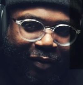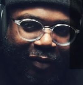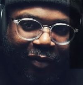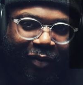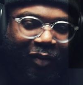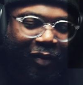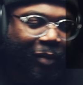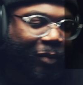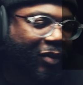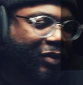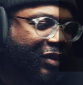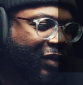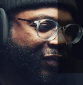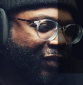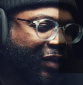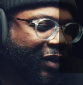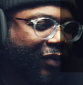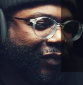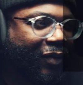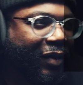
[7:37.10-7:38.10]
almost
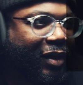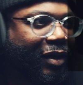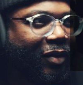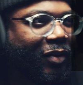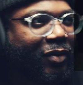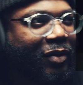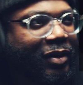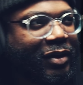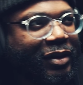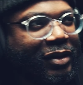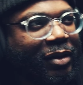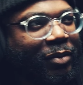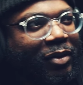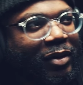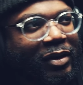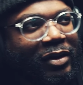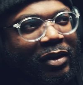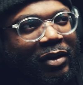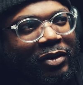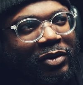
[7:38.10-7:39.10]
every other video, because some of
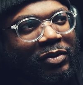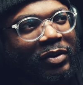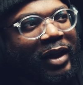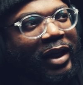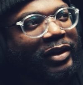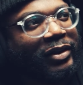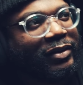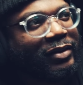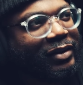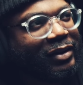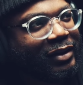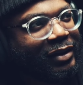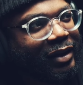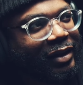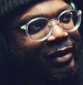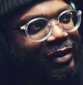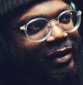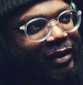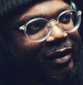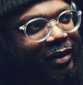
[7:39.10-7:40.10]
the songs you guys are
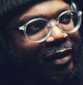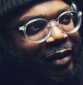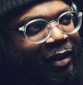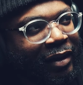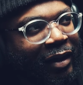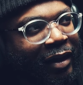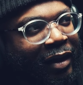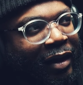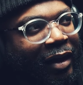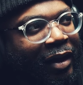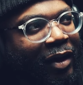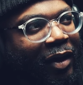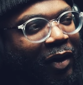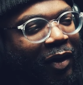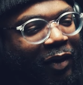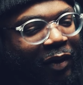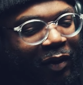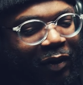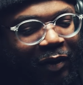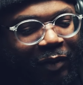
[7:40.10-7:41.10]
suggesting
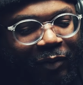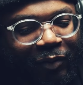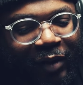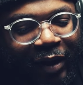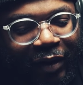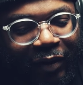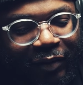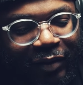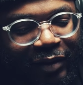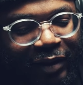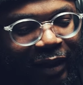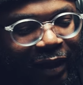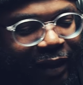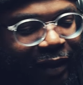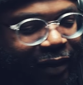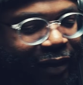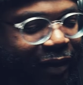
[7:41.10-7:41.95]
are records that